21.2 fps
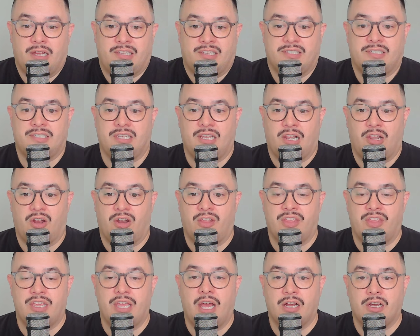to see a lot of
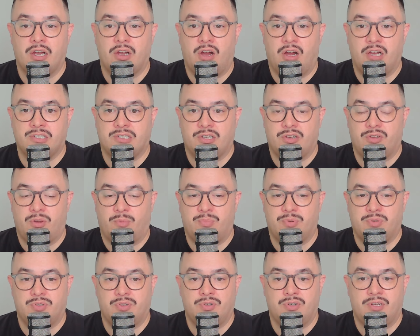the younger guys get an
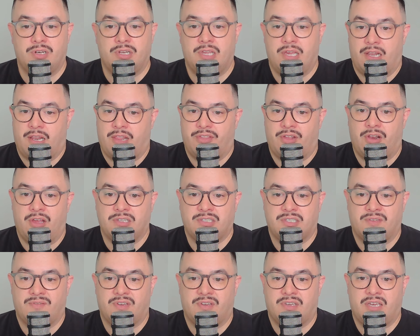opportunity. The
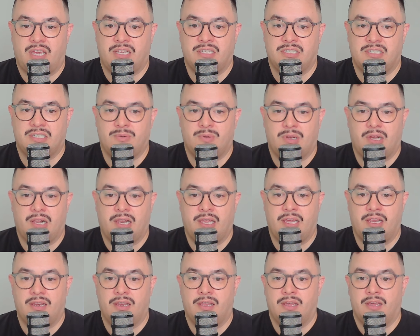likes of a Casey
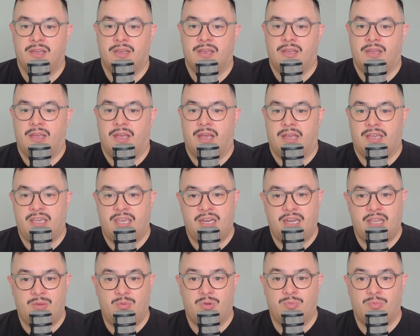McLean, a
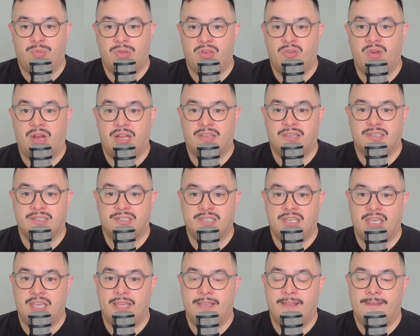Kenny would be great to
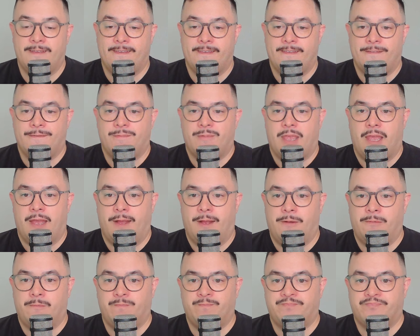see.
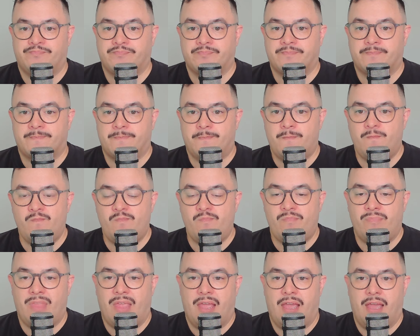
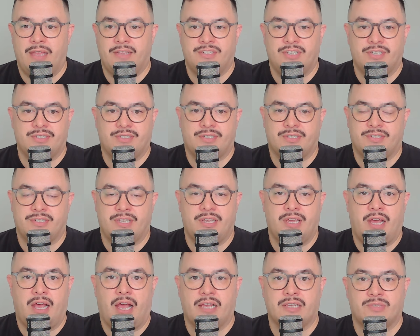And just to
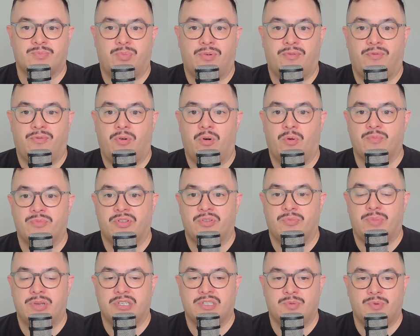see us perform to the
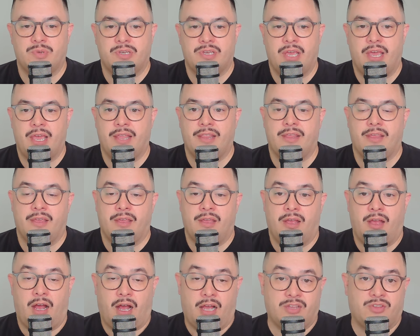best we can.
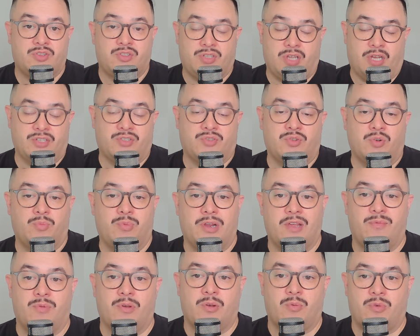I still
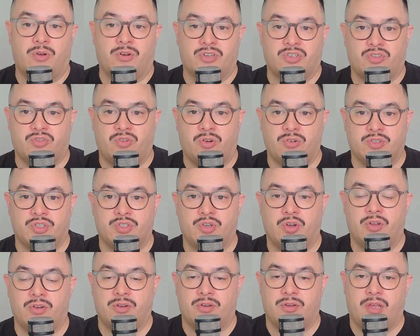believe we've got a strong
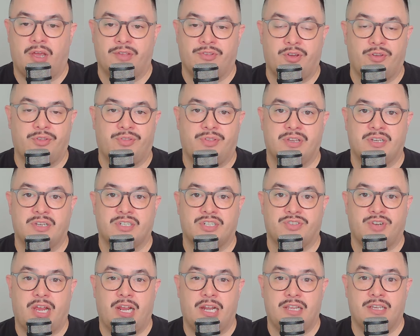shot. I don't think
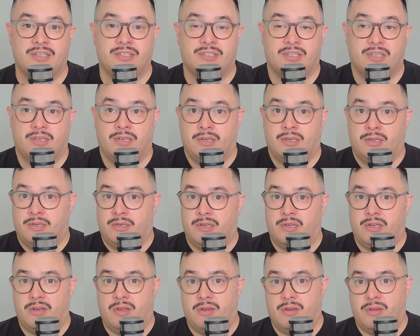Australia's,
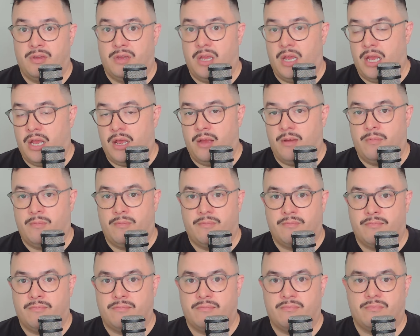
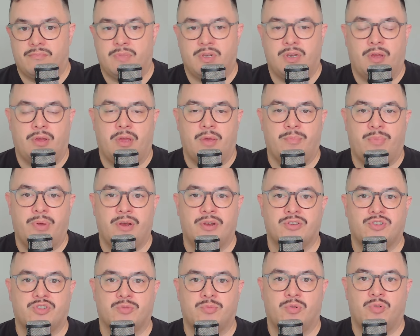
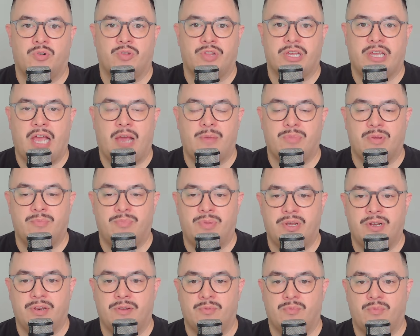impenetrable or they can't be
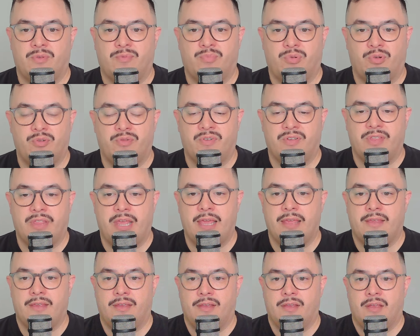beaten. We've proven
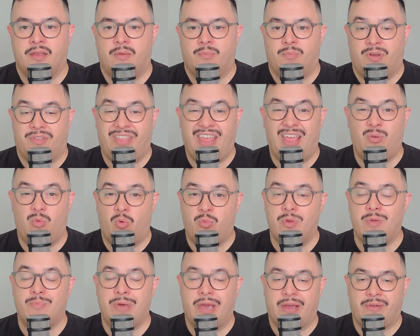that. But they will
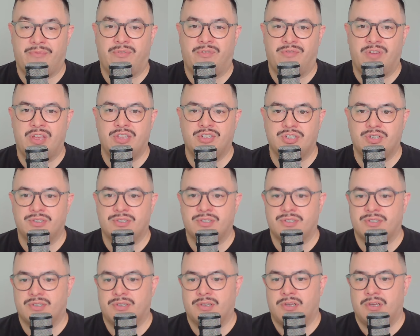be back for
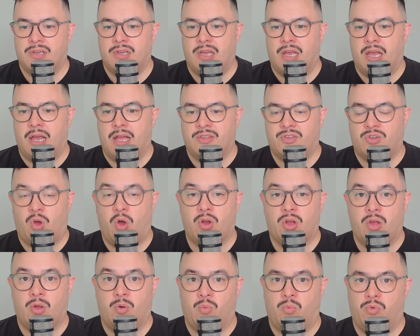vengeance.
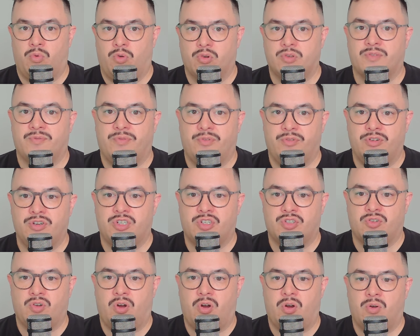Tonga looks very
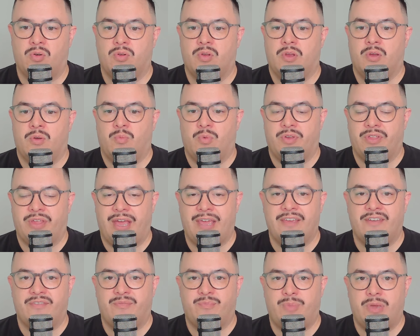strong with
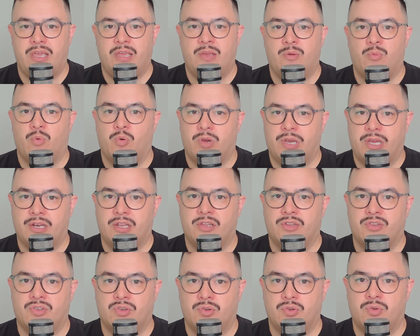AFB, and we'll get
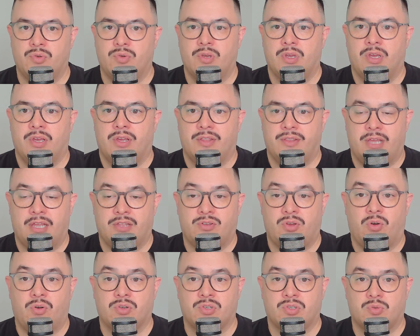into that
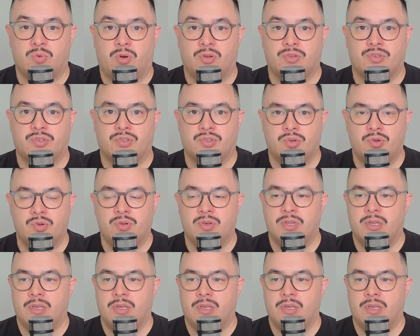Tonga squad soon.